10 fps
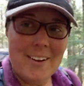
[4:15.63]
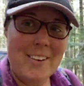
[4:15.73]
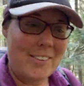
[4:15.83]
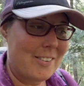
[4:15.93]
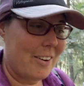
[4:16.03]

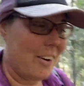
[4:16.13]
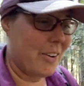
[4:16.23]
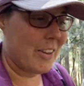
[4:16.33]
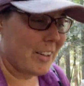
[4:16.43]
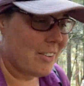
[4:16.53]
So
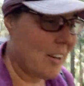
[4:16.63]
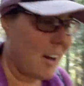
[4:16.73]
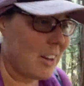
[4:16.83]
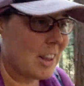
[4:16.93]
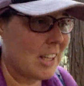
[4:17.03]
that's
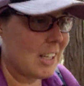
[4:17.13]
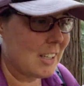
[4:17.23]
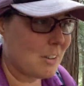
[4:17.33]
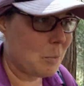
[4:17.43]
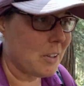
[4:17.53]
a thing
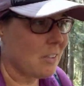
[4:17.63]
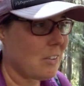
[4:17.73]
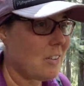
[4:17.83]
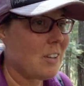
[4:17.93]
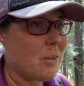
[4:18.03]
on the
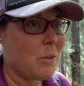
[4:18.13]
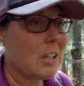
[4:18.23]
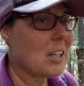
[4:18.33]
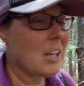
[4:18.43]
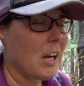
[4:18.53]
PCT.
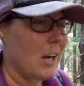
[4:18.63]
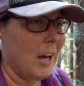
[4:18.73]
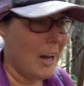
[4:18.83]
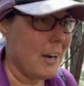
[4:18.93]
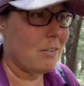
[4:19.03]
Really,
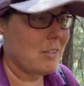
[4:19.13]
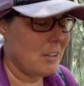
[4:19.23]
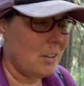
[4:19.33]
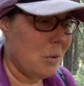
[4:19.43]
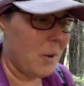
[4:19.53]
I don't really
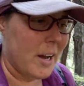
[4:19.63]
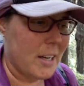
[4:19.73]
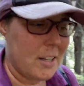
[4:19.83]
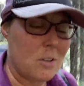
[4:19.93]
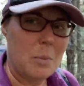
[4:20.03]
know why it
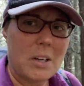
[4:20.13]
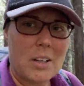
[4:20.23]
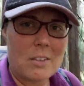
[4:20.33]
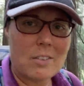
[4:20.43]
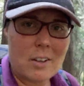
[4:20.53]
is,
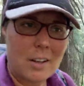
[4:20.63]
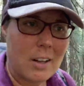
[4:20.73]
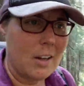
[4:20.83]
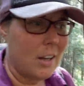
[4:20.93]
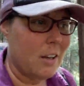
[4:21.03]
because
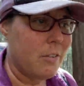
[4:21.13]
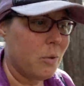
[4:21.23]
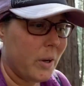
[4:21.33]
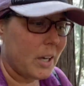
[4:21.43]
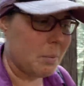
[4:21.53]
if you
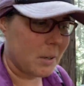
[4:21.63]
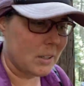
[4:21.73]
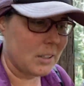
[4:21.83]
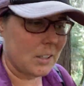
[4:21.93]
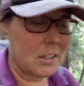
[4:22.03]
wake up
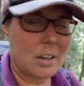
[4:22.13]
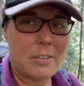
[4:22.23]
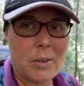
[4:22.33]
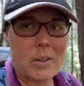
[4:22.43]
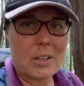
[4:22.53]
early enough,
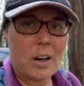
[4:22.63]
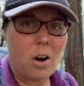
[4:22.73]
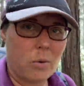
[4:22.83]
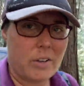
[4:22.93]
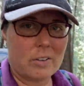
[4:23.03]
you can
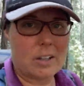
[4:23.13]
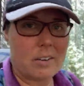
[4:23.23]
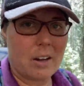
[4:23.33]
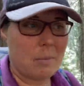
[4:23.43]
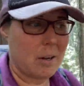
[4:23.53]
always get
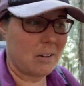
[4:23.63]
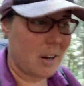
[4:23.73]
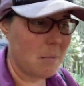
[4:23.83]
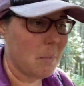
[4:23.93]
10 by 10.